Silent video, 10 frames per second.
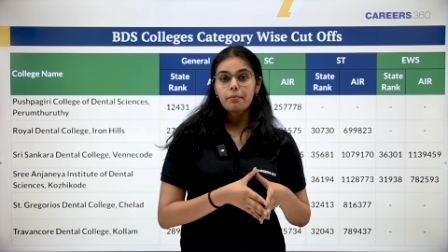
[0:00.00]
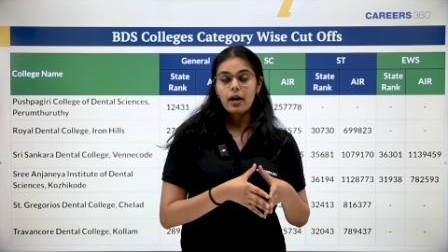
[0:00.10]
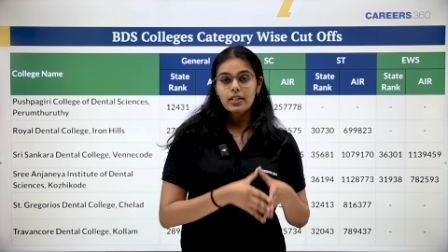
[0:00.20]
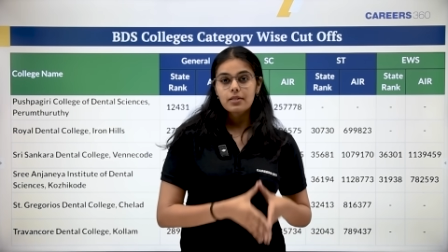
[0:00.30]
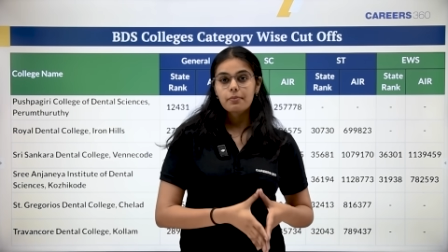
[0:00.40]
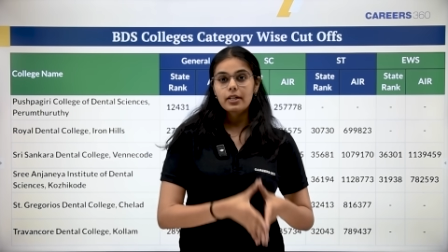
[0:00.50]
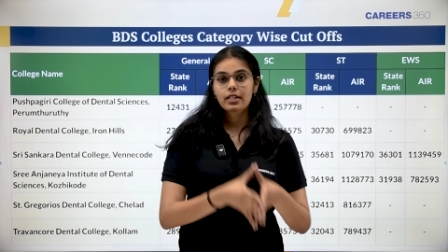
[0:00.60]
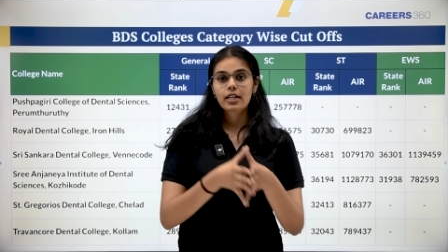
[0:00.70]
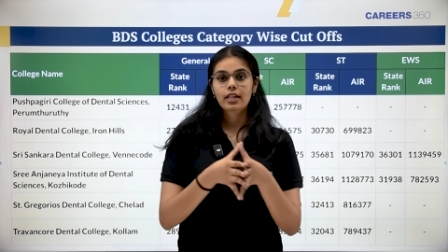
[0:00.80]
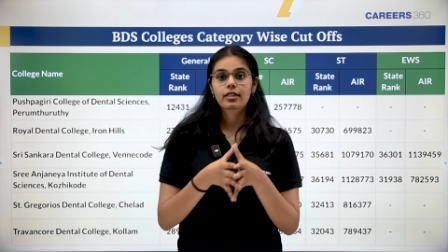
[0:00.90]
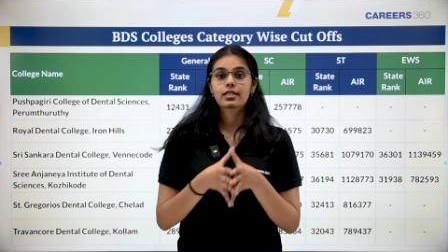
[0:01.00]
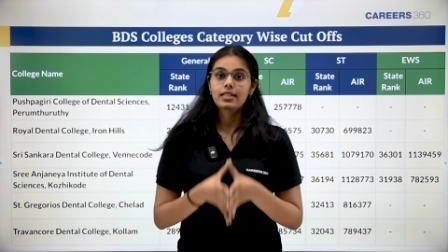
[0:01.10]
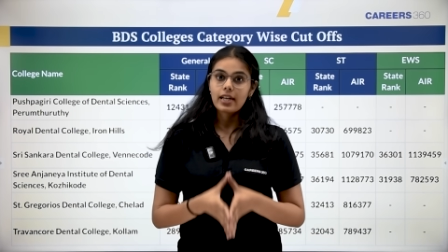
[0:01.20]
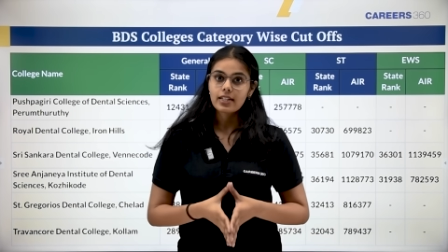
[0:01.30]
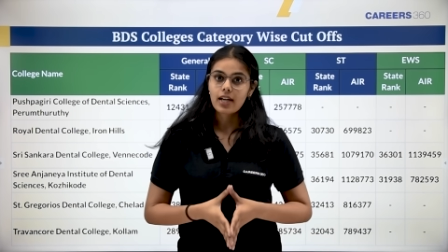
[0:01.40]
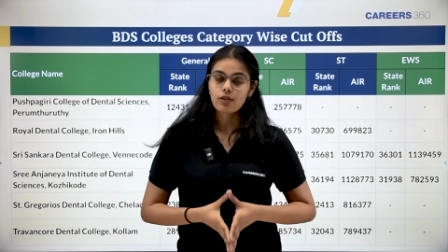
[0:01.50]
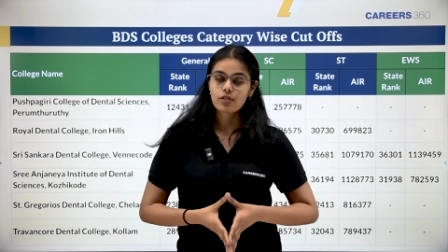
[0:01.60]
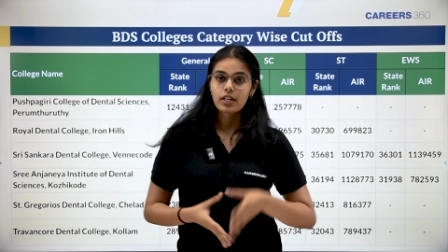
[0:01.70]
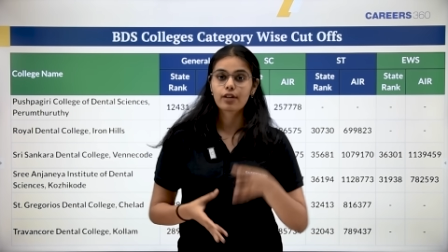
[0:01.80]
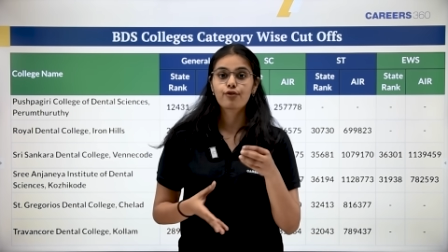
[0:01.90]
participating in the state counseling